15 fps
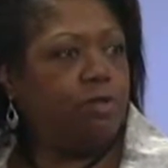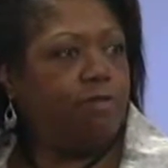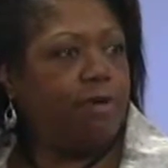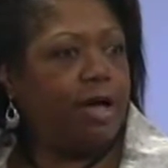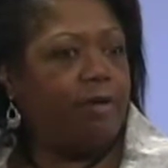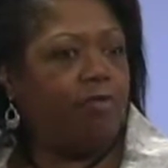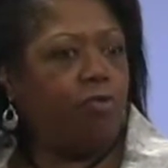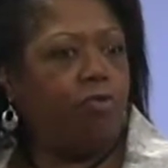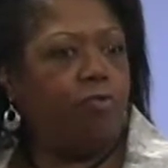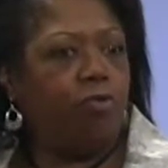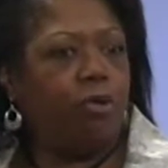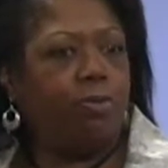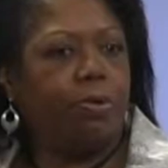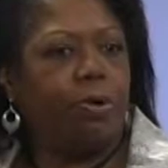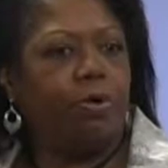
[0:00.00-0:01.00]
the
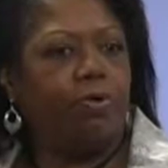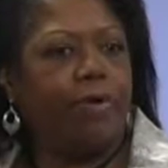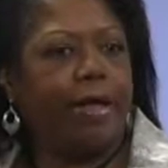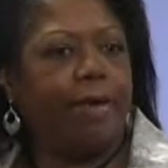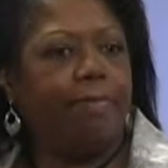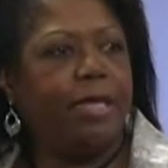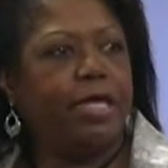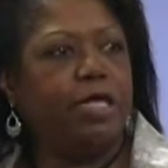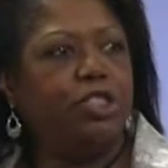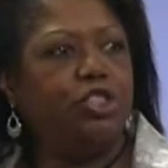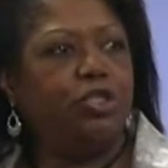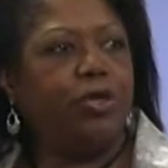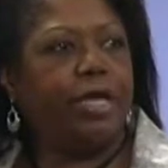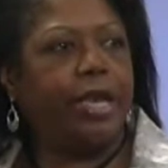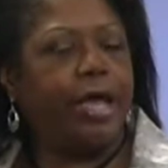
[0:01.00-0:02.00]
504 program
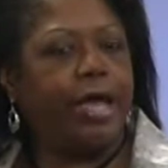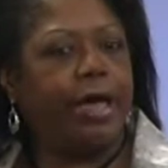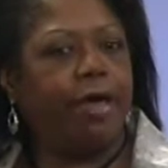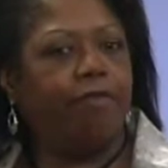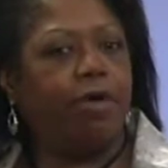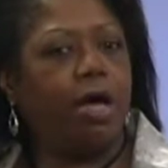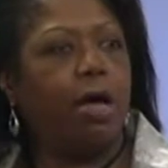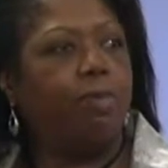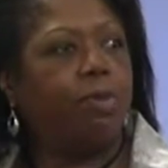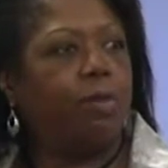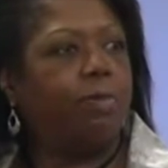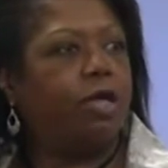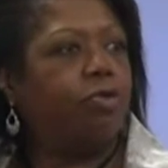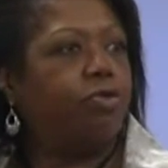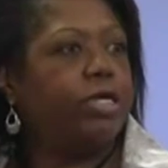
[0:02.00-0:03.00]
because you can have
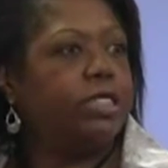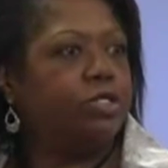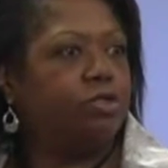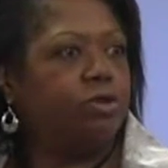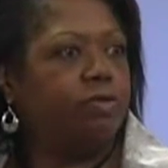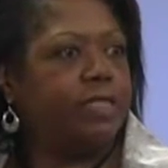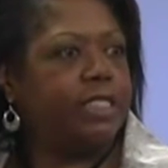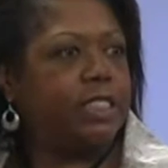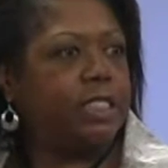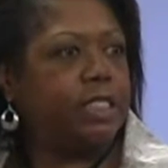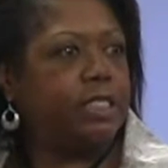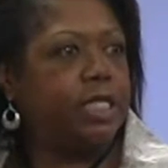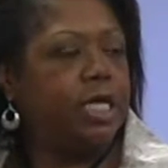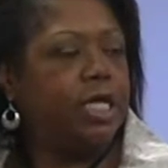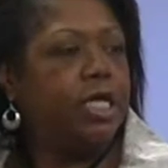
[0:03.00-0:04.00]
complementary
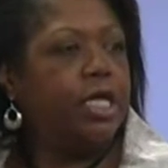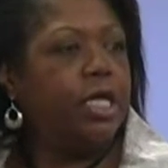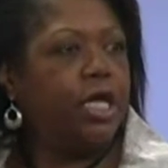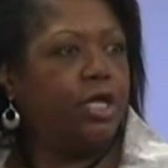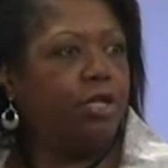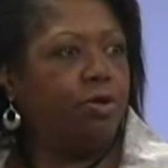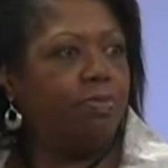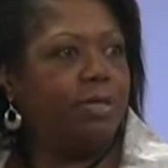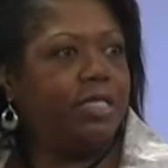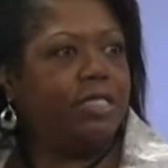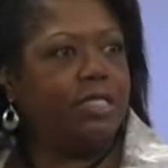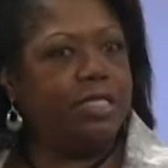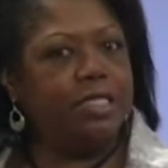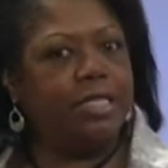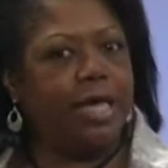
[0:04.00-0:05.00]
services in your business.